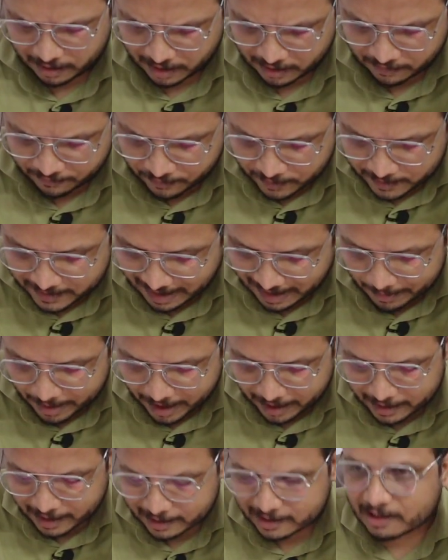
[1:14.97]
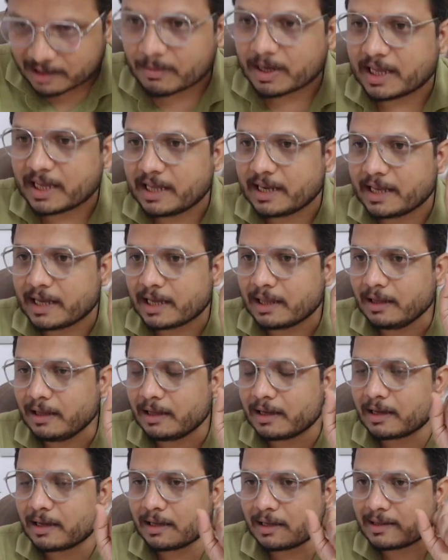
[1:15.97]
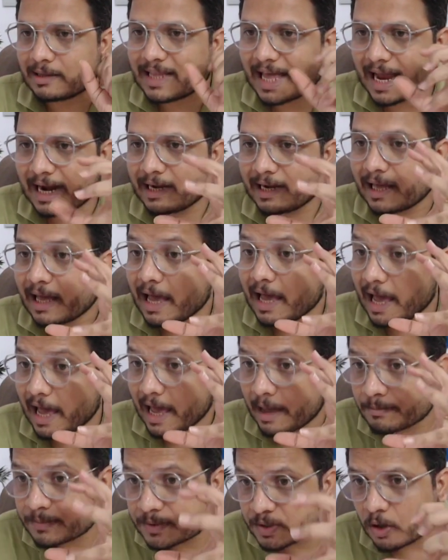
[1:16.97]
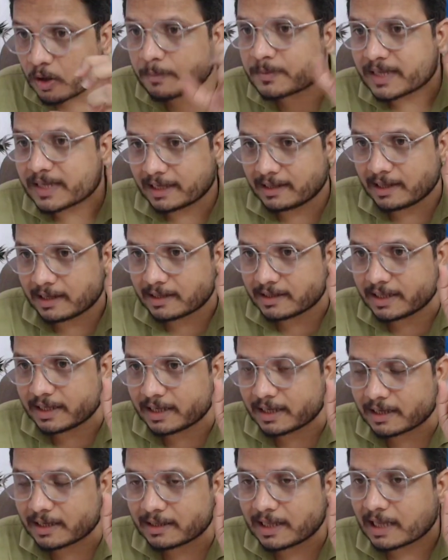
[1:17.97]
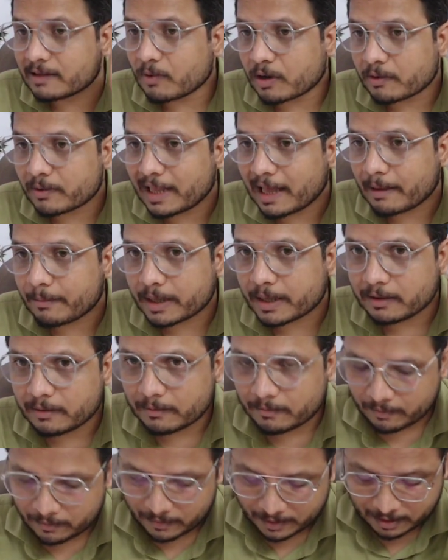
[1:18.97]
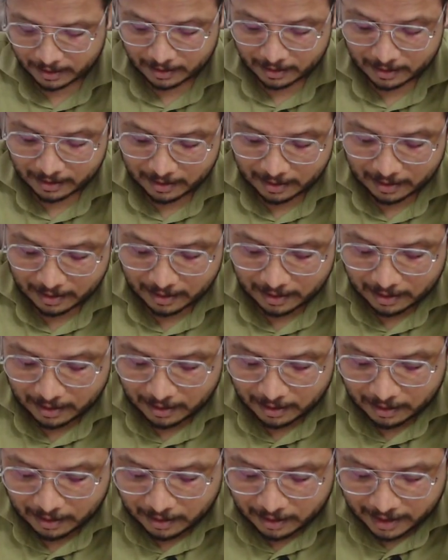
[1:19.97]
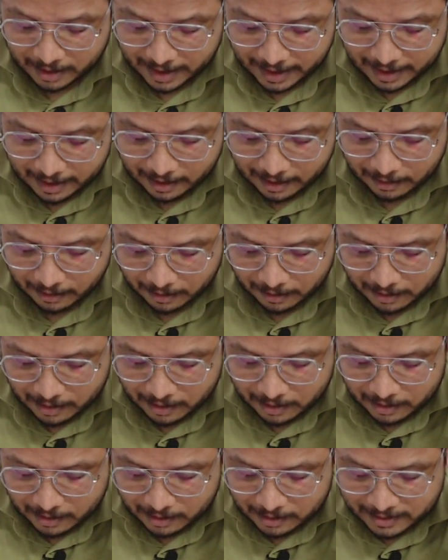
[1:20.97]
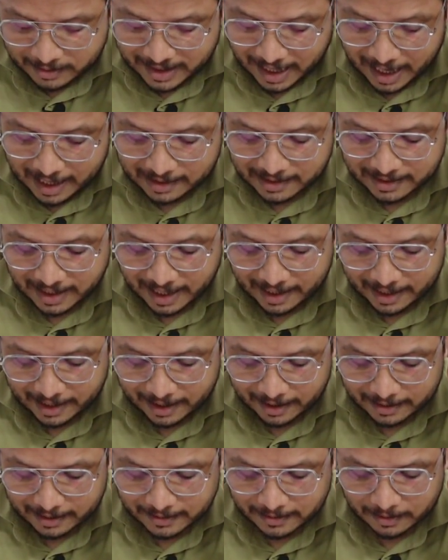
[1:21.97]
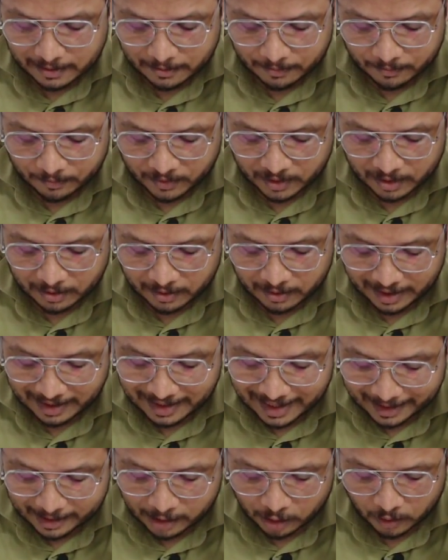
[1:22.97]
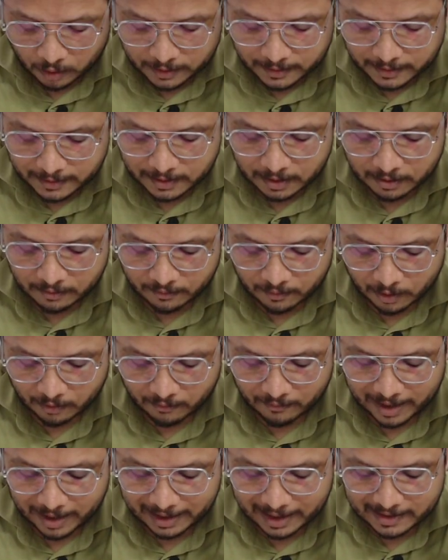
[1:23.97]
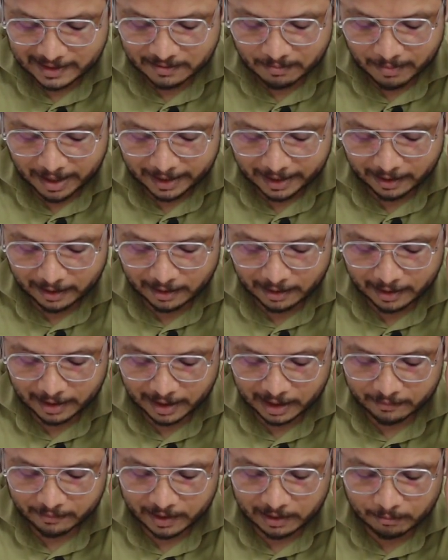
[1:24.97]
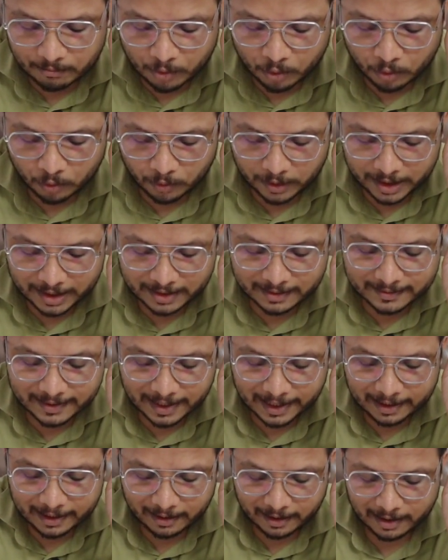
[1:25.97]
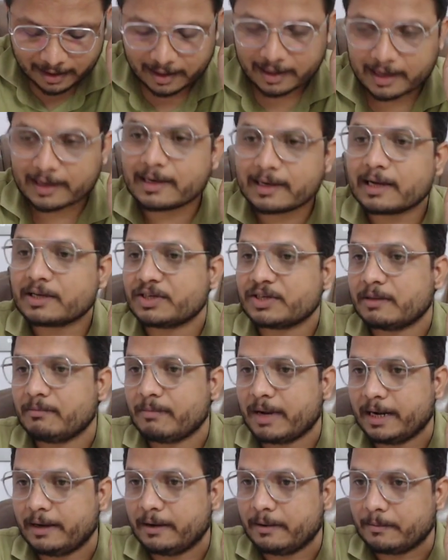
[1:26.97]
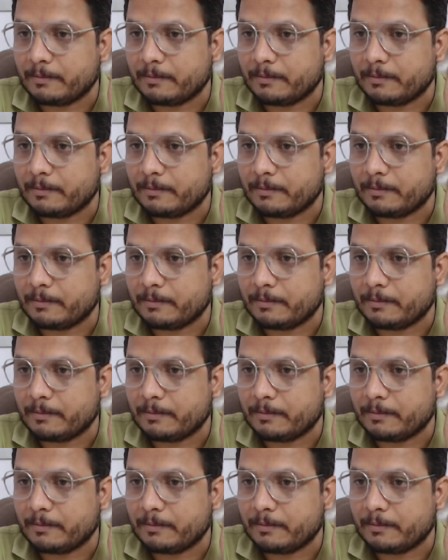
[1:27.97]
If semiconductor material that absorbs energy, then what will happen? Here charge carriers, electrons from valence band, it will move inside conduction band.